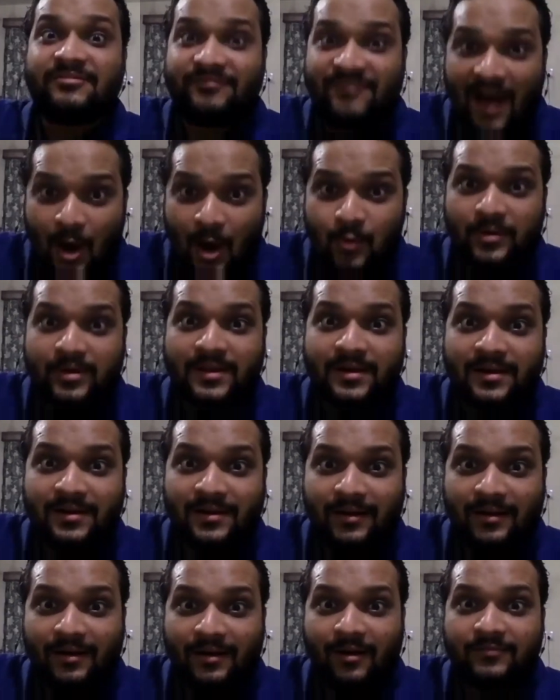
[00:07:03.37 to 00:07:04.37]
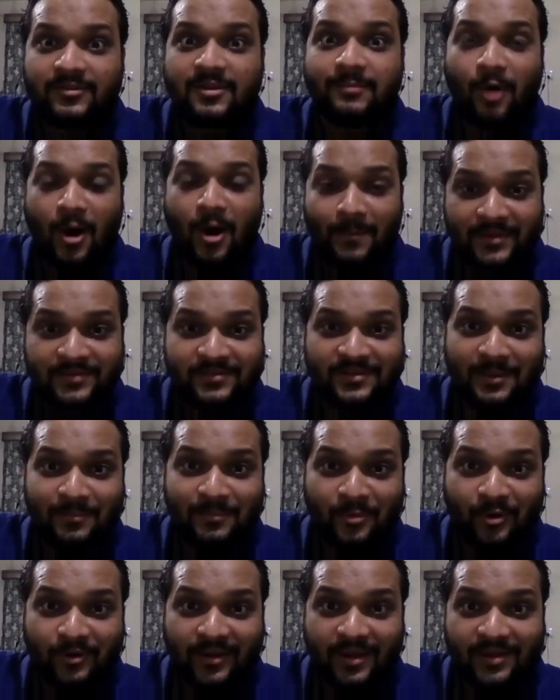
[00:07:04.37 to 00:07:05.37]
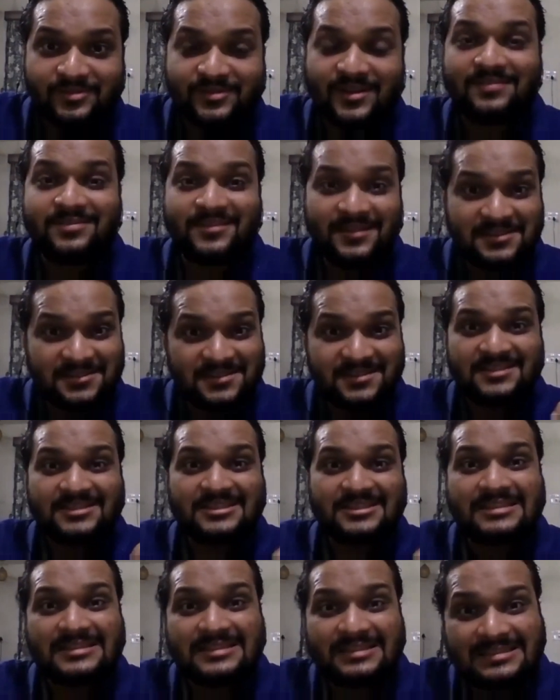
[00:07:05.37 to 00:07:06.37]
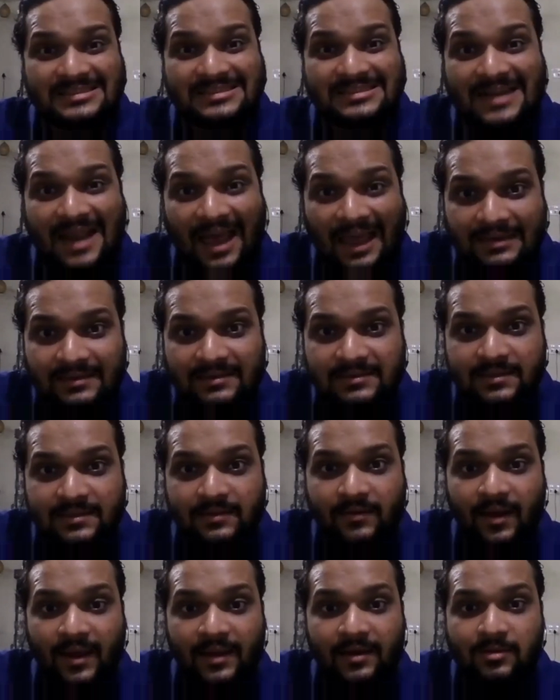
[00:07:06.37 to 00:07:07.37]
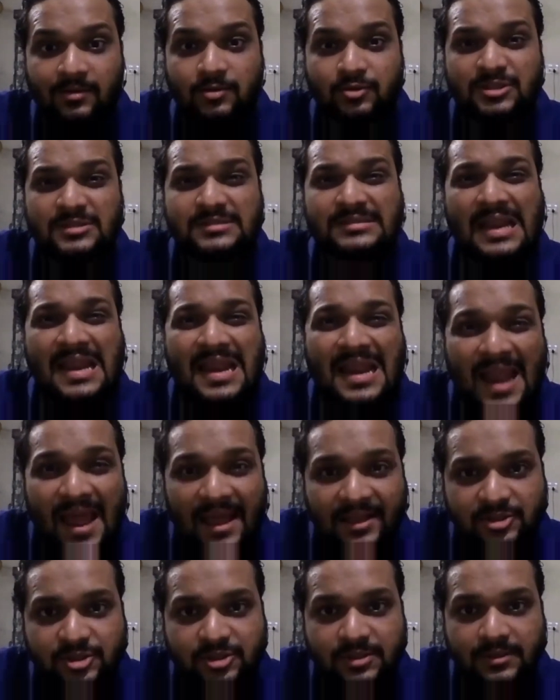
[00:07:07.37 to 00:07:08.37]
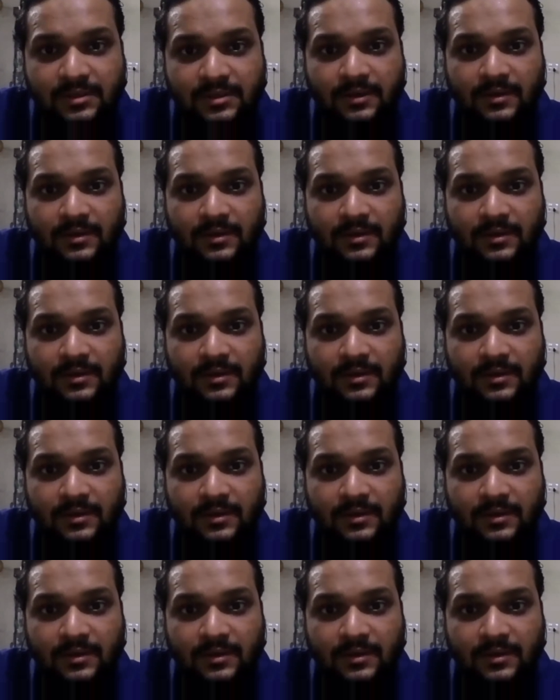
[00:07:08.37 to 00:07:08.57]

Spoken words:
founder of the Bombay Chamber Orchestra, and this year she turns 90, right? So she's a legend.